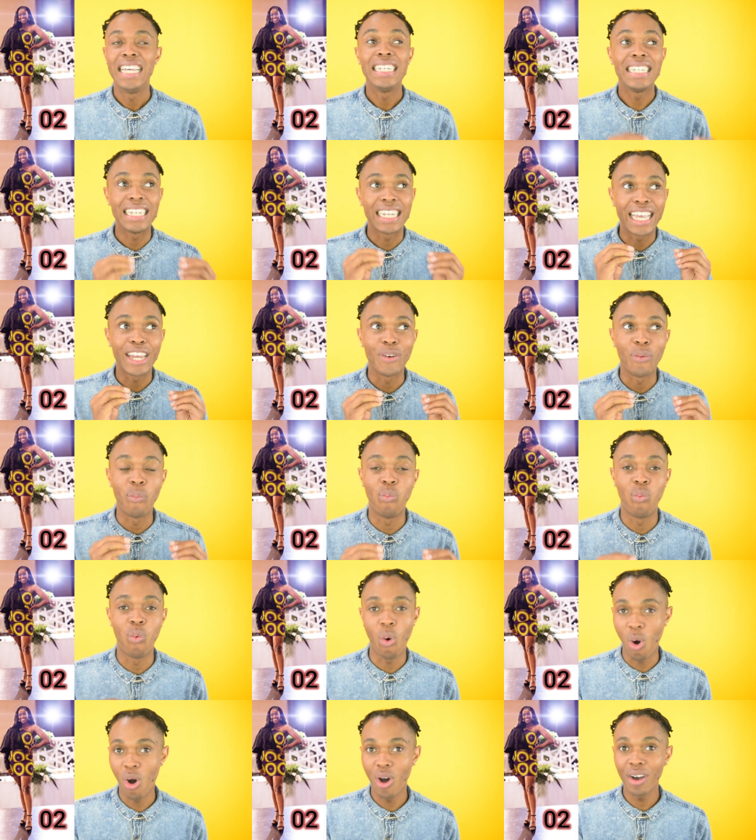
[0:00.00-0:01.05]
She can
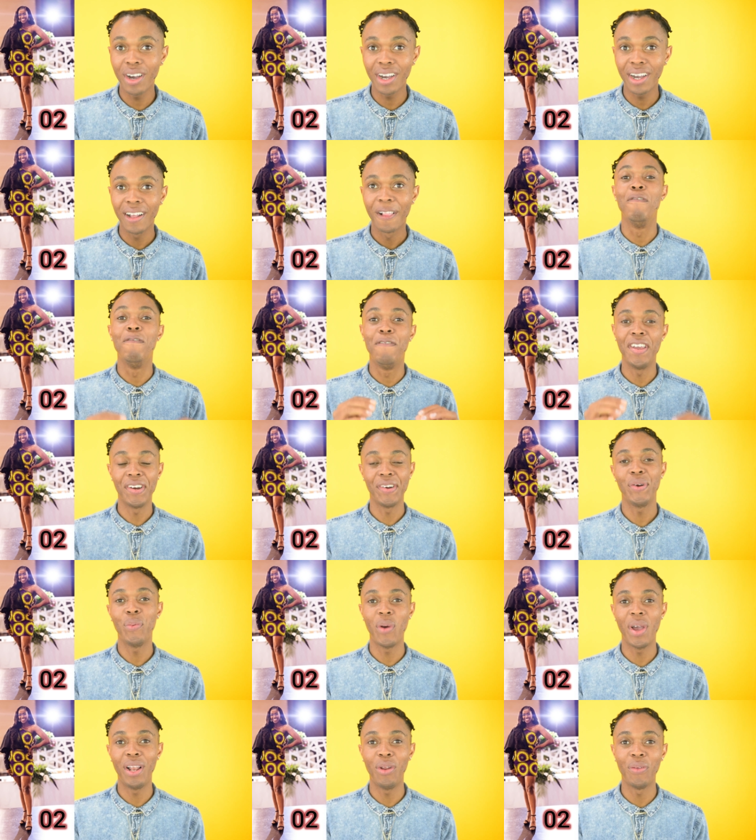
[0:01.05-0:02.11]
walk very
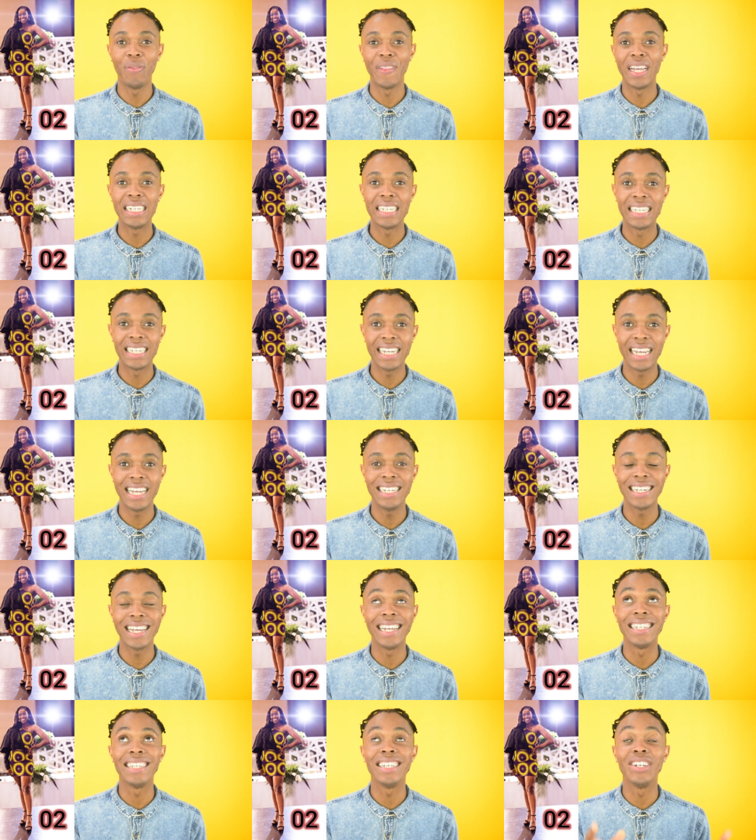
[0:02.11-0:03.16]
well on that stage
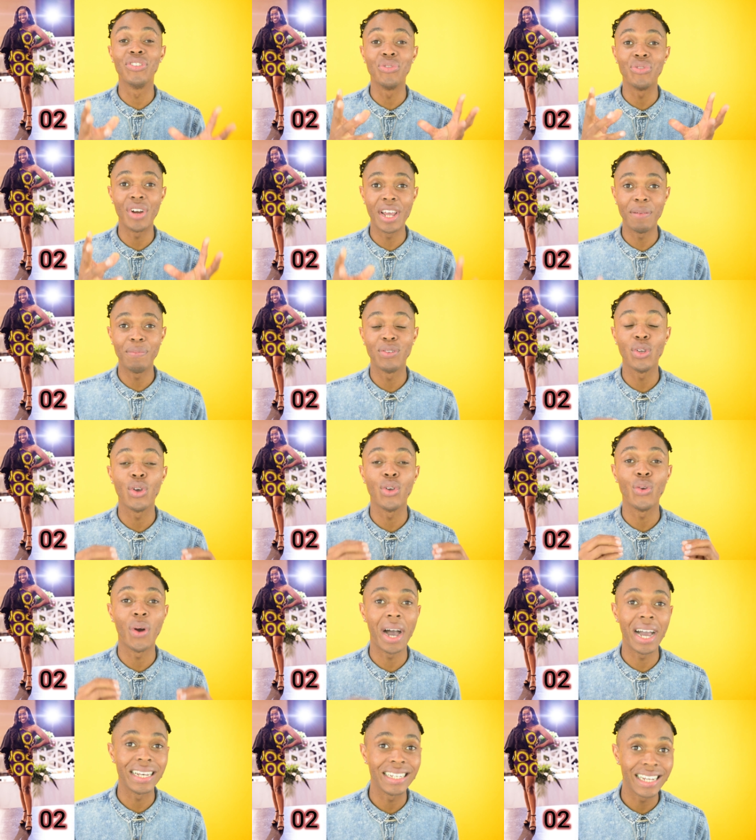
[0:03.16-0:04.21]
and she grabs your
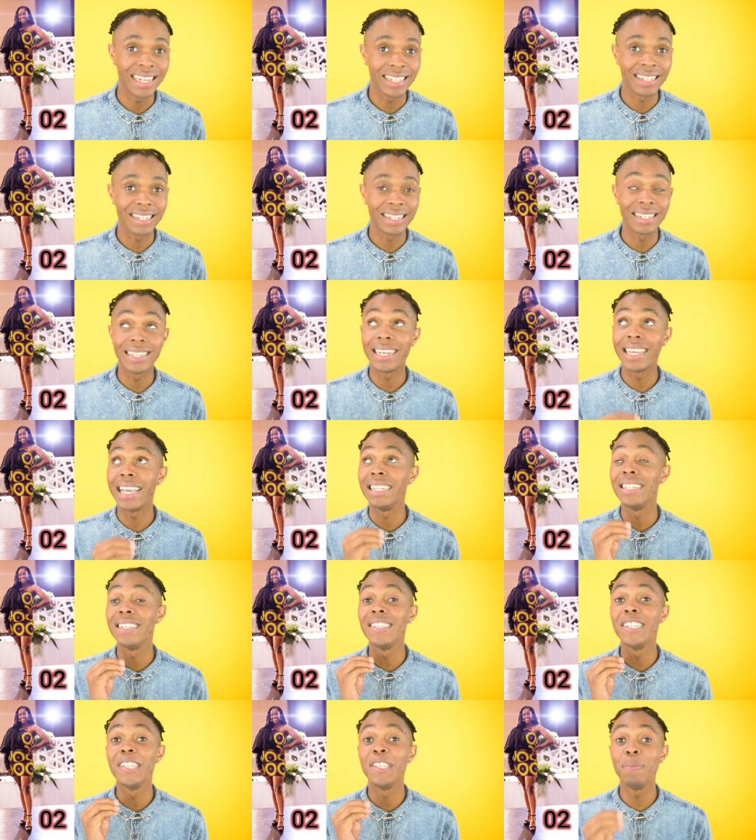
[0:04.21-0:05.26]
attention. She can
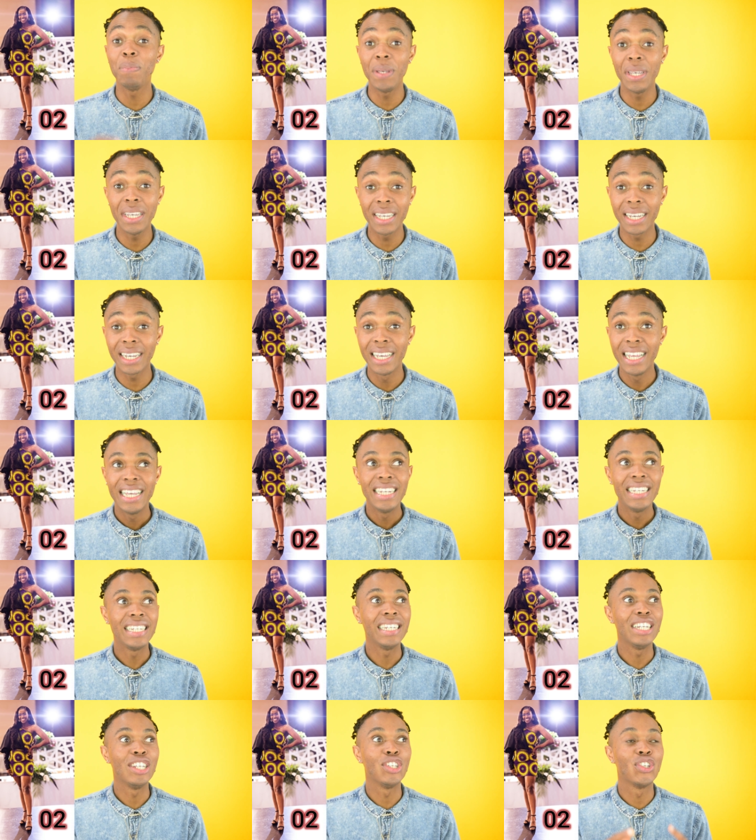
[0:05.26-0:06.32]
speak.
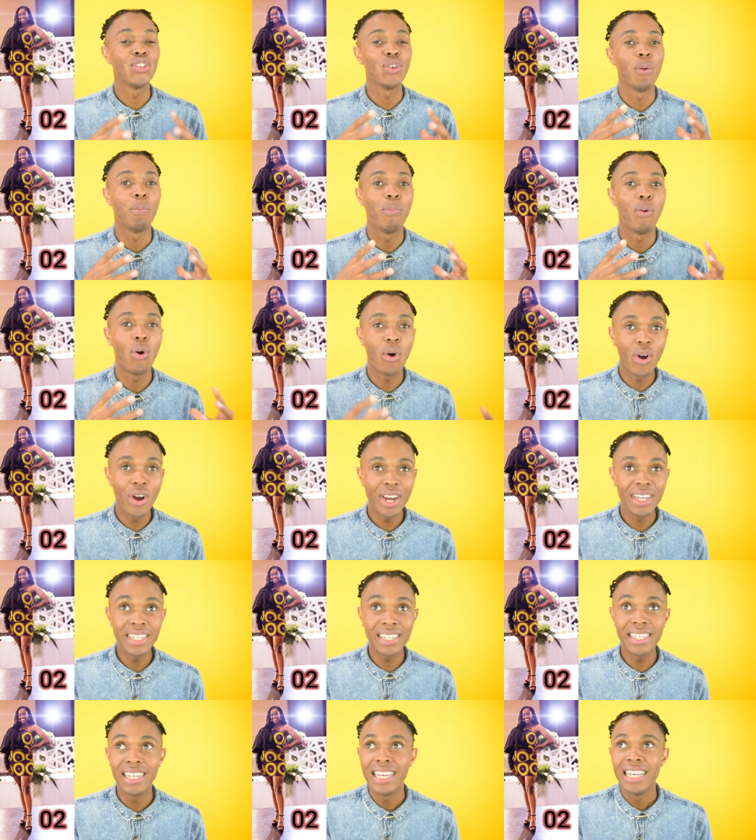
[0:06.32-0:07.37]
She is so
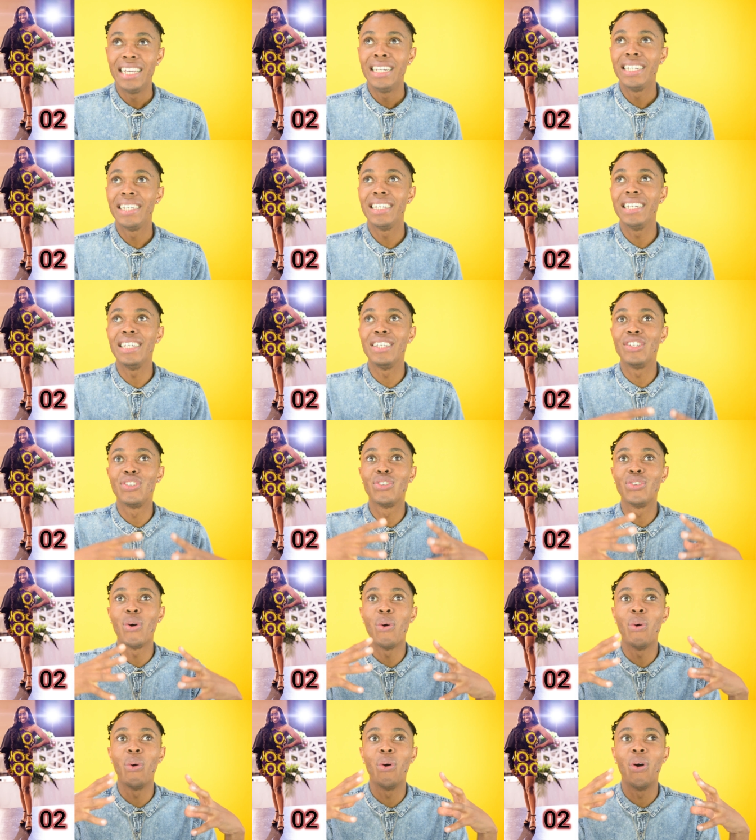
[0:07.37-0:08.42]
poised. She is
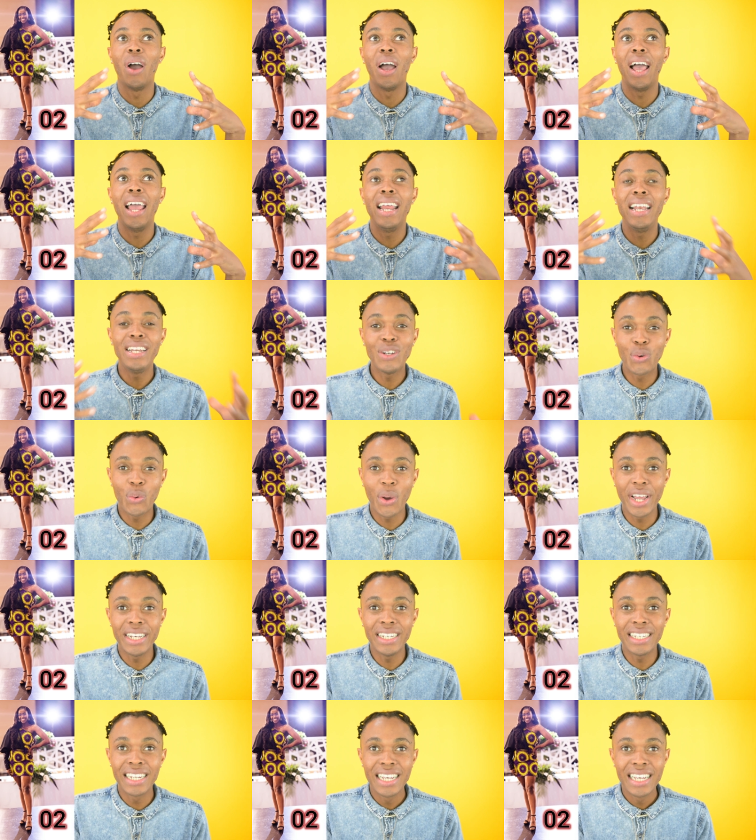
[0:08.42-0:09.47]
so
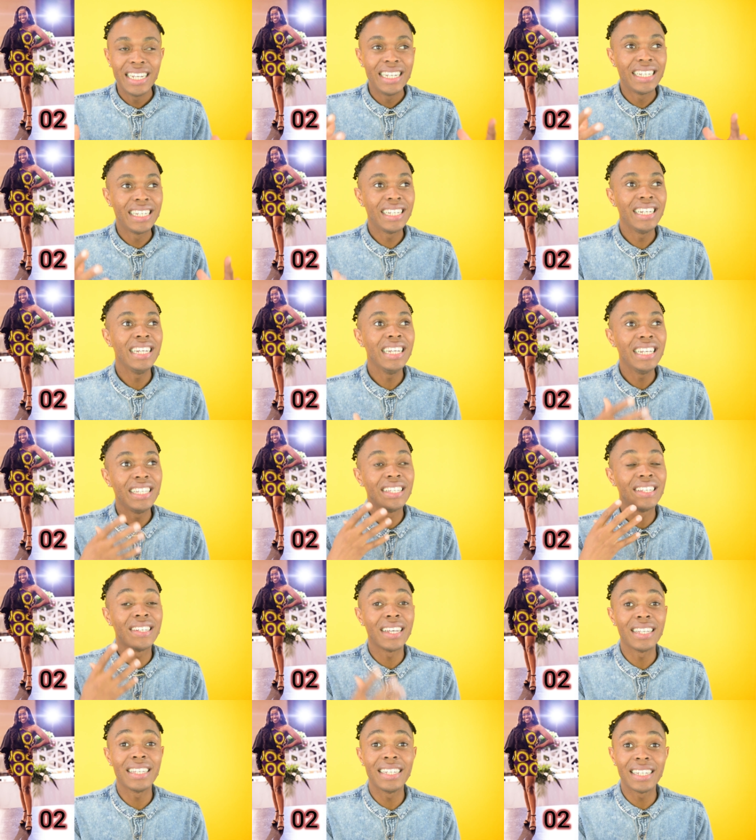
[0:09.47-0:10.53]
eloquent. She is
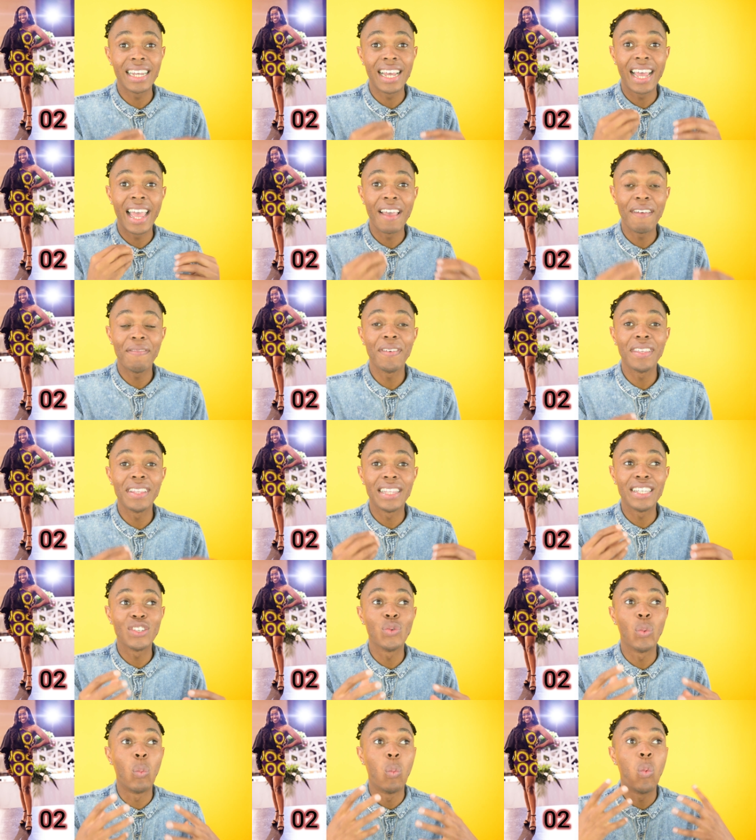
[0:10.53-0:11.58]
just having
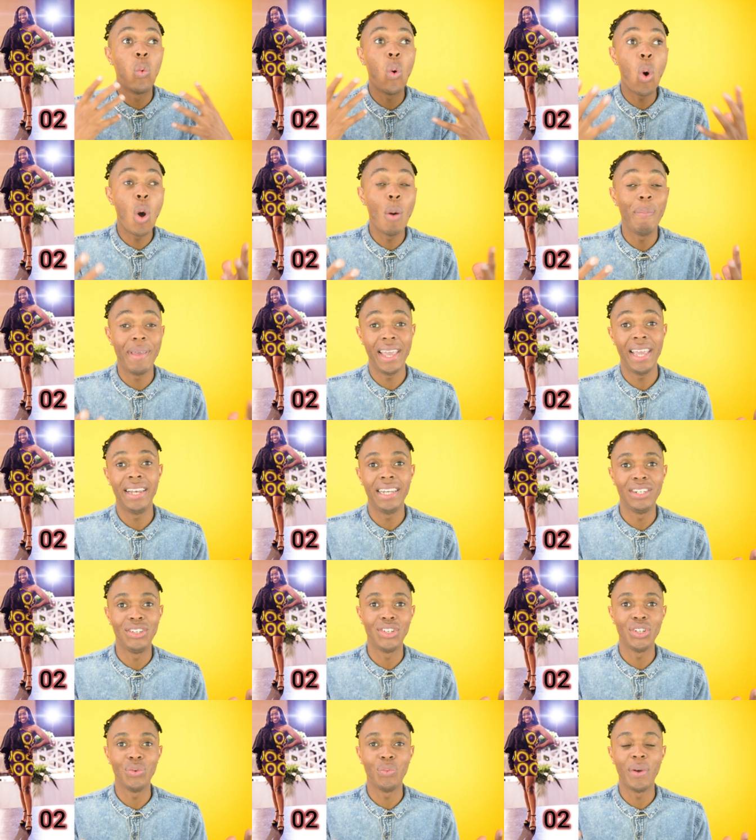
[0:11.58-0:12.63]
this warm
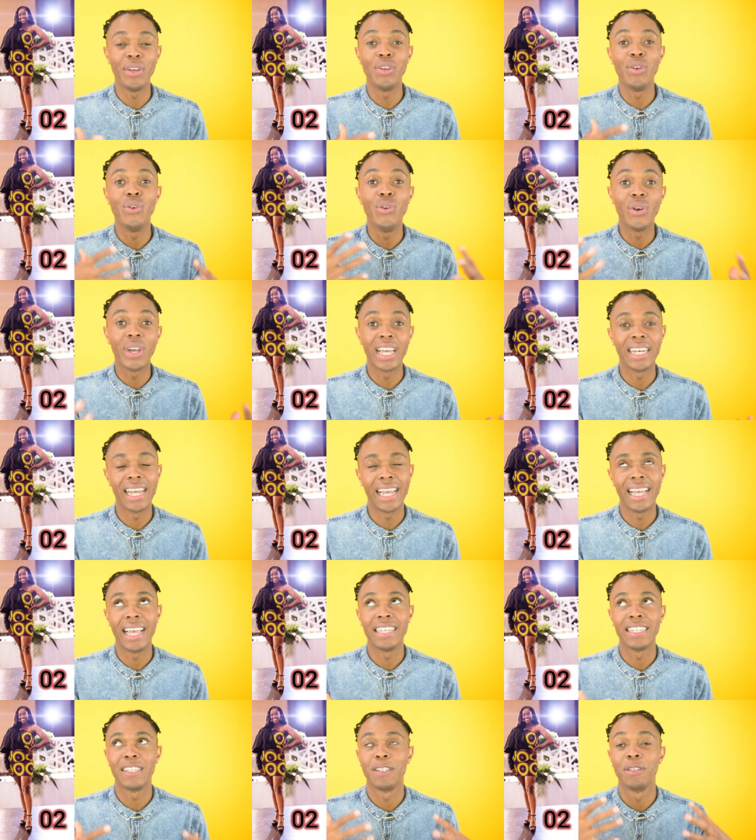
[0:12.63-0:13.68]
energy when you look at her.
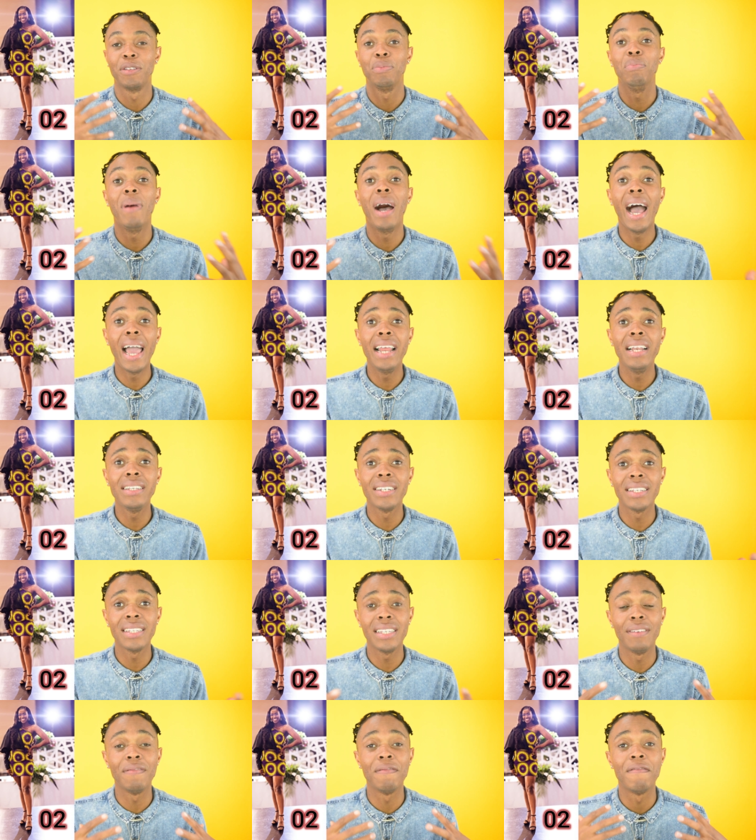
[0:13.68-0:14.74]
Smile
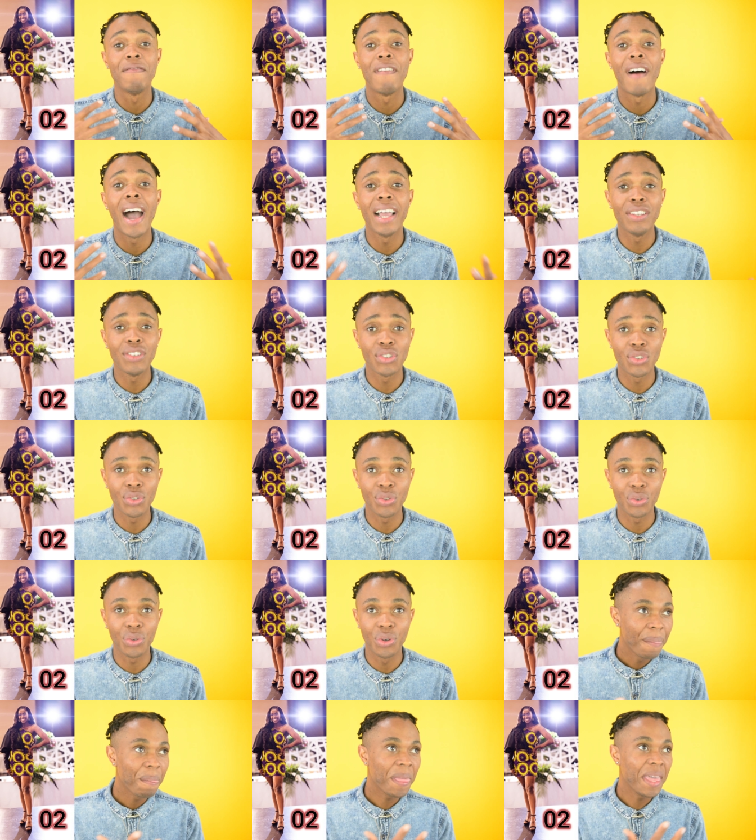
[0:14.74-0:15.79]
just invites you.